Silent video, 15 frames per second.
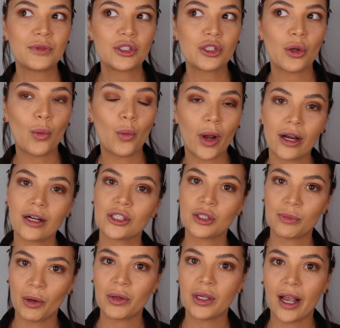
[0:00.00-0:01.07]
to wear a
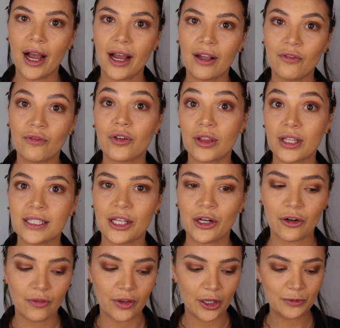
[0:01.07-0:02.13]
smoky eye for this
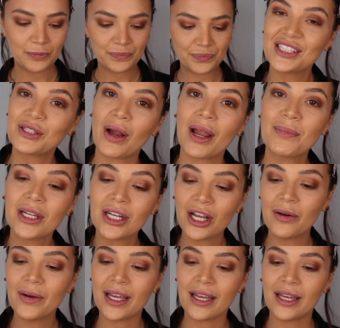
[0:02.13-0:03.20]
interview. So I'm gonna
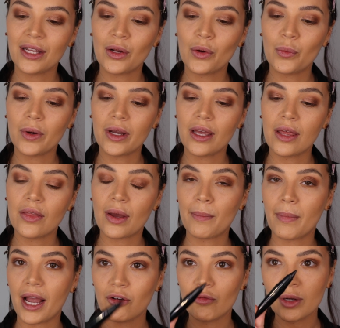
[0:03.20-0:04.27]
go in with
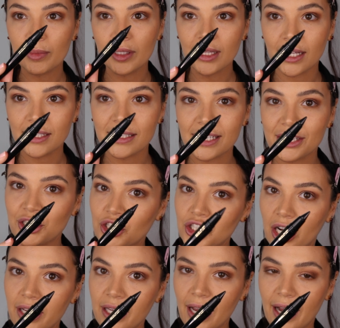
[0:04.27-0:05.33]
my Rimmel London
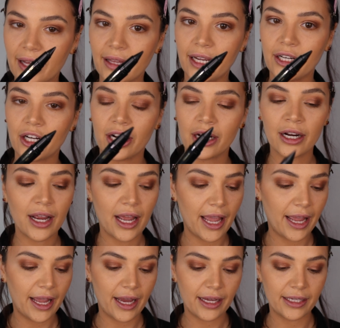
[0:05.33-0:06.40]
chunky eyeliner
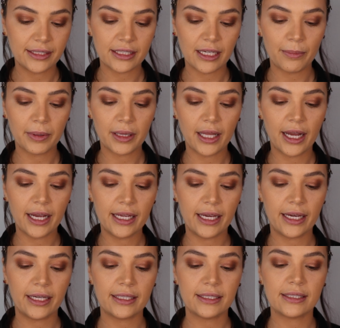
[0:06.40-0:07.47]
and apply
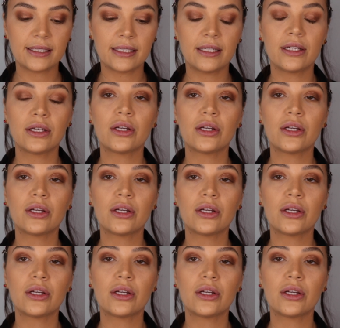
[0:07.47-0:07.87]
it